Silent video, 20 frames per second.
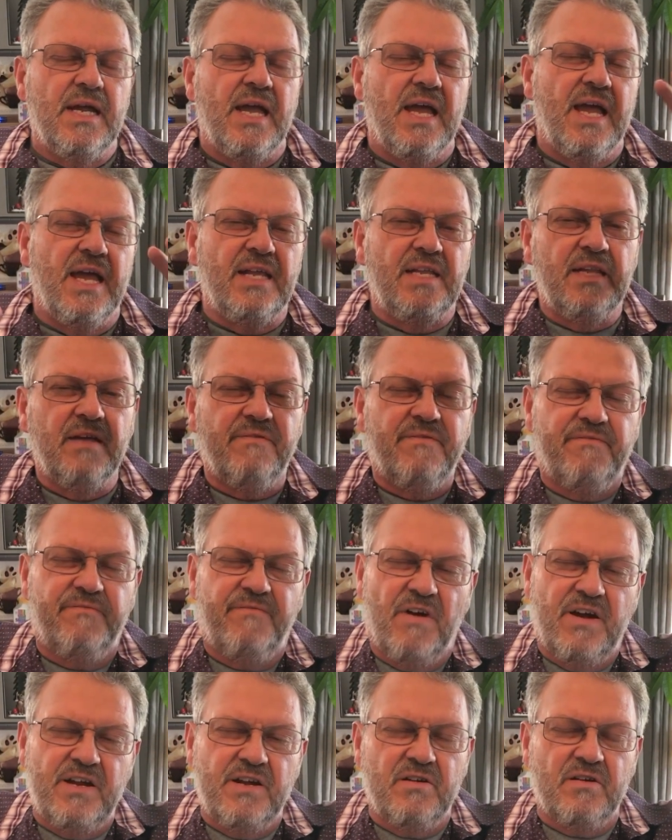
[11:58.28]
and the
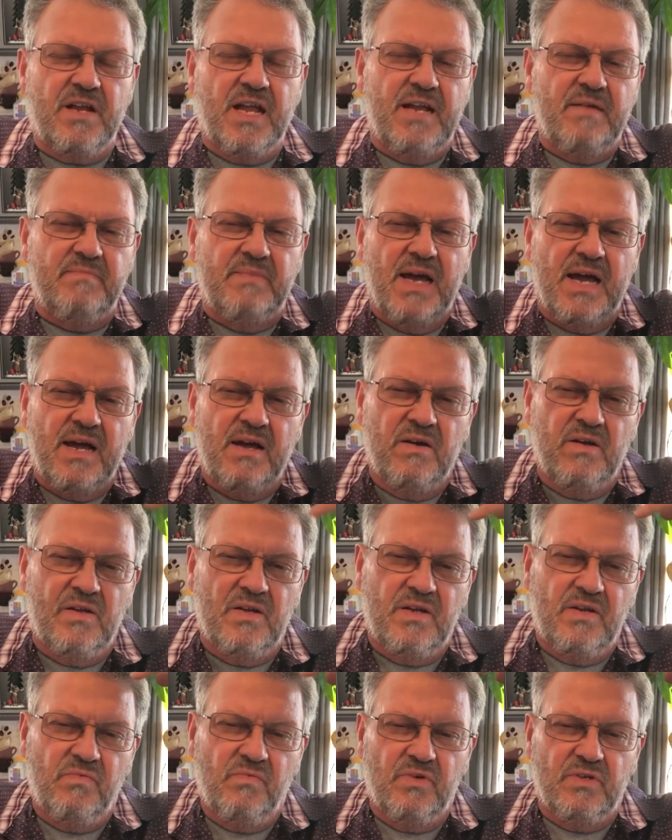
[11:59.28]
fire came down
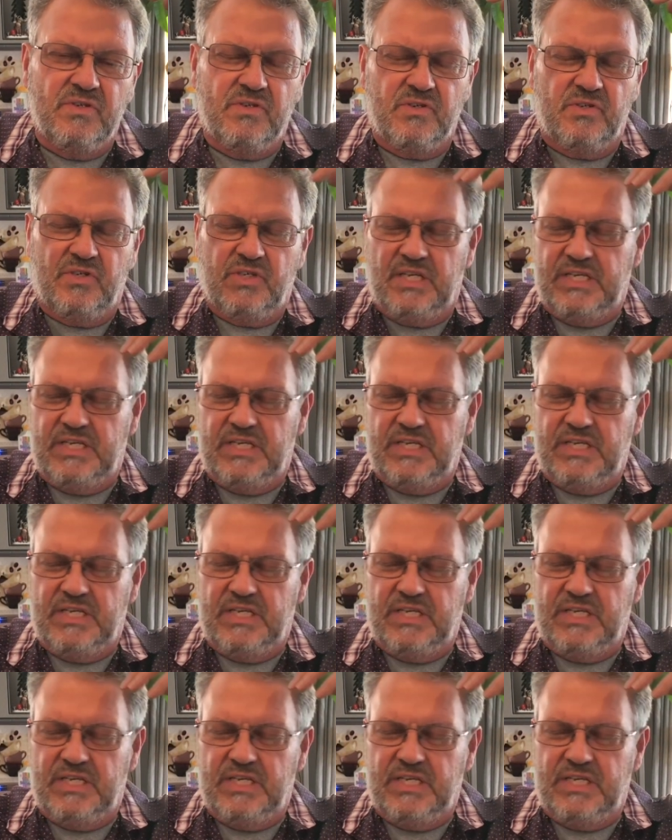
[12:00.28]
and was